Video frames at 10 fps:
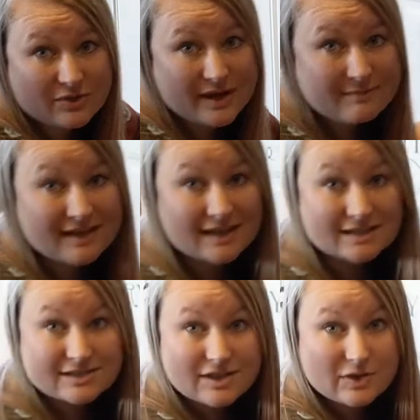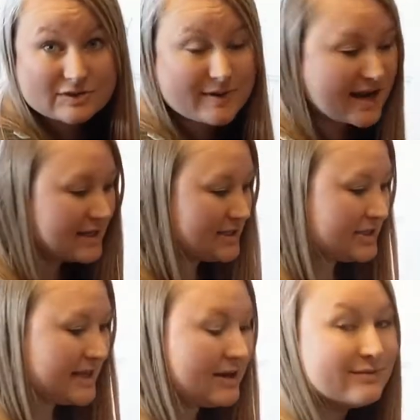all the way because those brackets
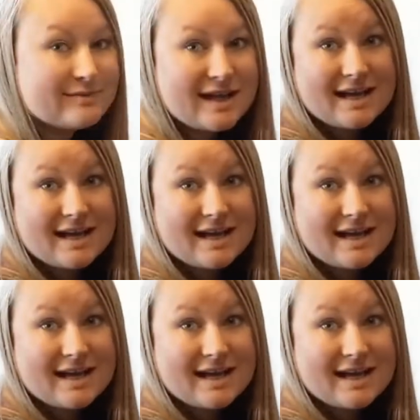are down.